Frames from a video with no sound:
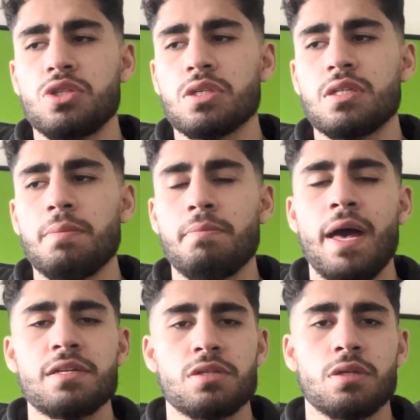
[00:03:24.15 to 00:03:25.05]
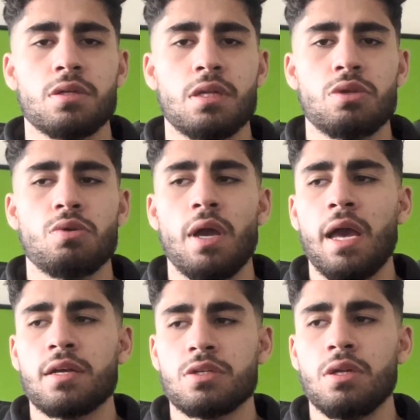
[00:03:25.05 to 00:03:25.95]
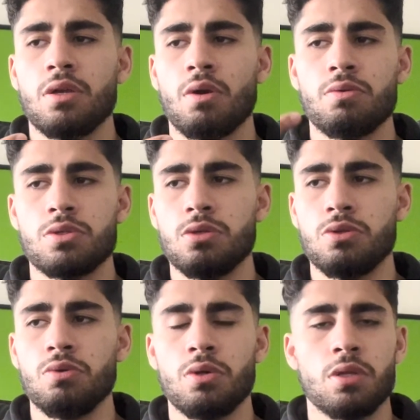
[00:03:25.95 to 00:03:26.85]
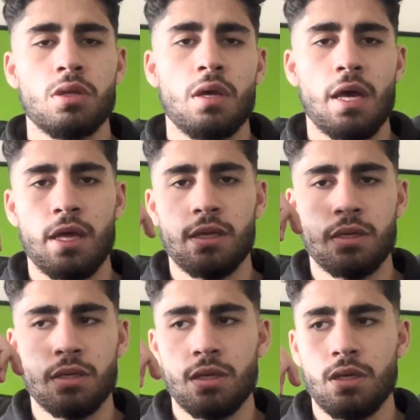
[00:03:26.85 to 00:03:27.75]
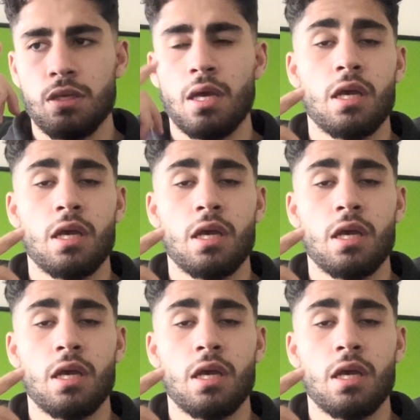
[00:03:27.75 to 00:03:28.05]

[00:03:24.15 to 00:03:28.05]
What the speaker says: just imagine that you're actually going to do it and yeah,